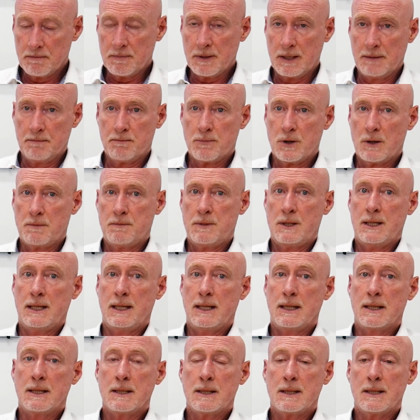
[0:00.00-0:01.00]
be
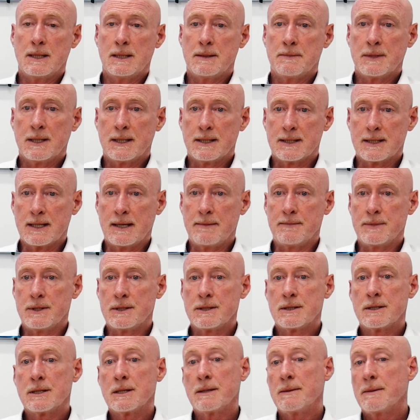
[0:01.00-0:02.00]
properly
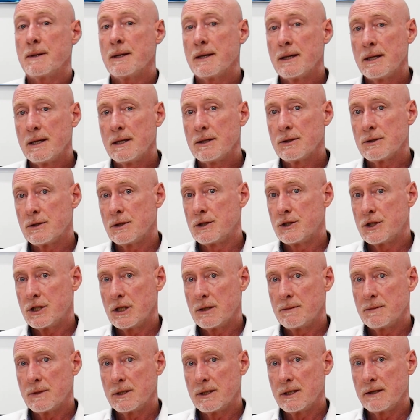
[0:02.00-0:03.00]
examined to
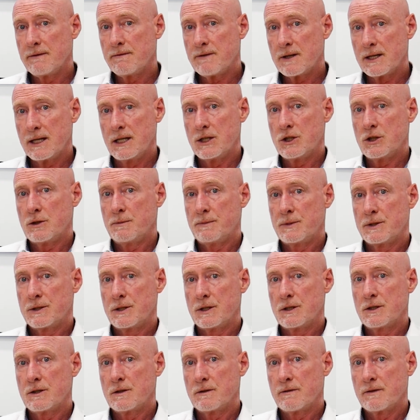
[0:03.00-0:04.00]
determine the financial
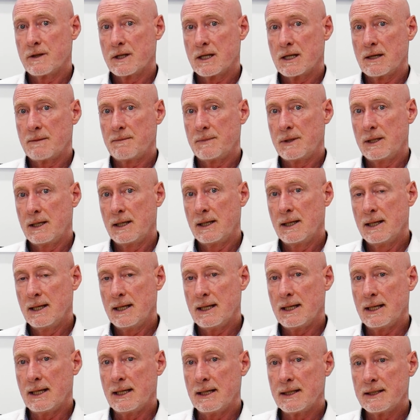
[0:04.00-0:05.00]
position of the company
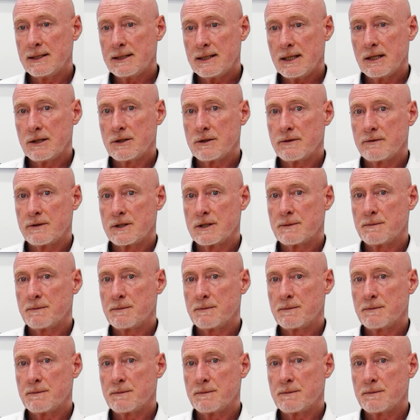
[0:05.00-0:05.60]
at any stage of its